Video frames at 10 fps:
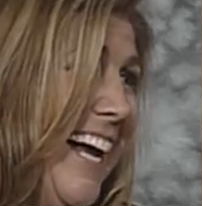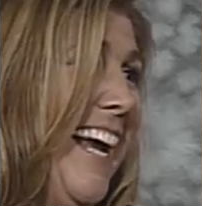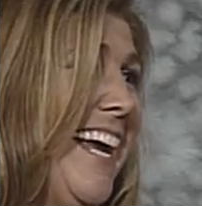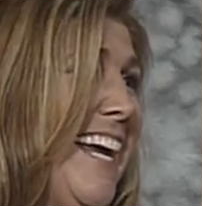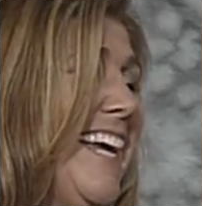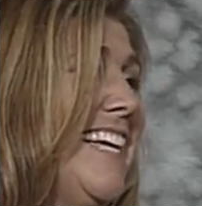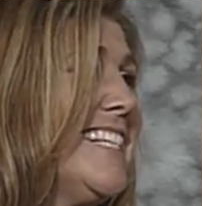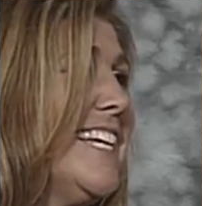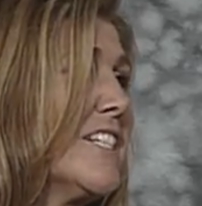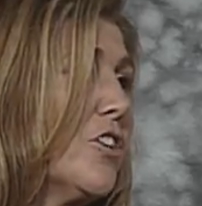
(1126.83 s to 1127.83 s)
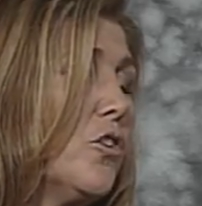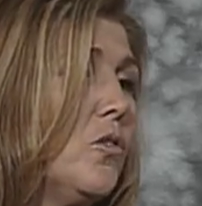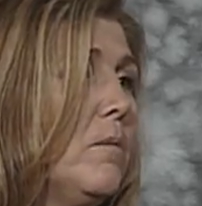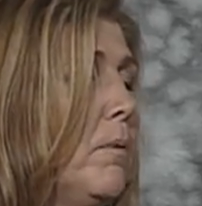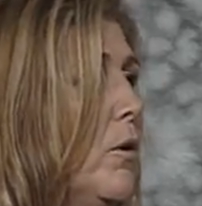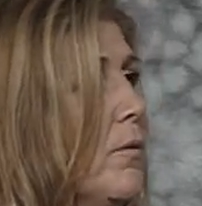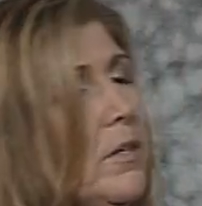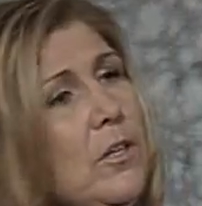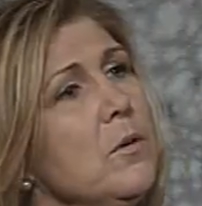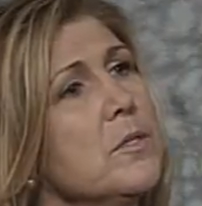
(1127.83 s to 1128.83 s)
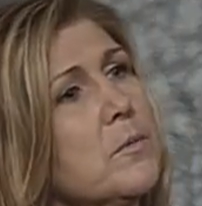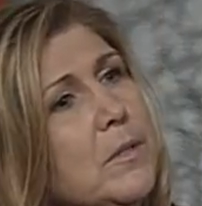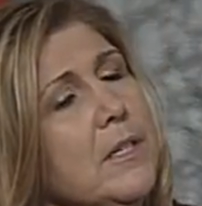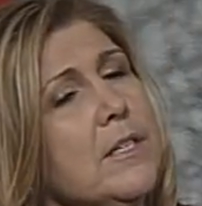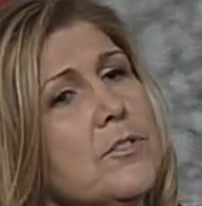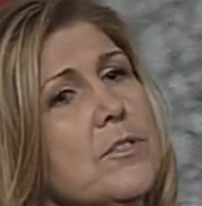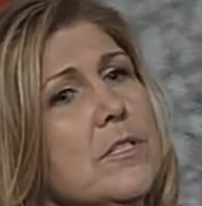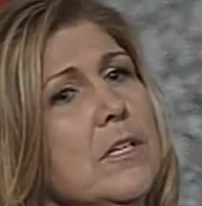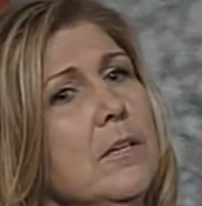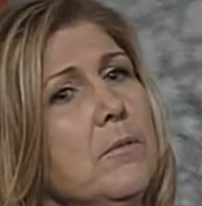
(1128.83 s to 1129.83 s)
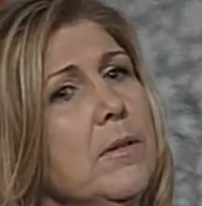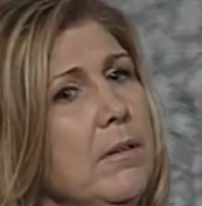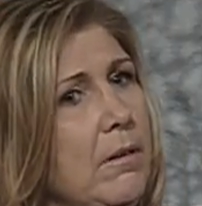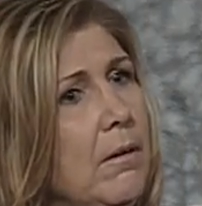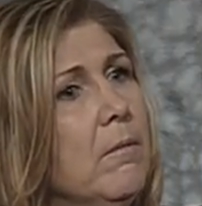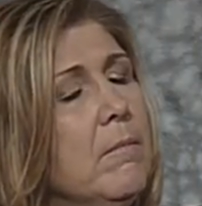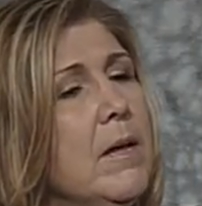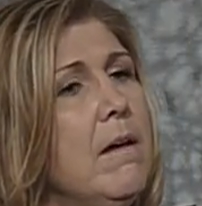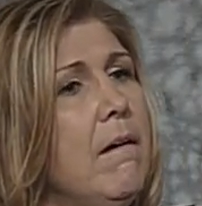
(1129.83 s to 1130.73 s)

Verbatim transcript: mean, it's it's a little of both. You know, it's really interesting with him.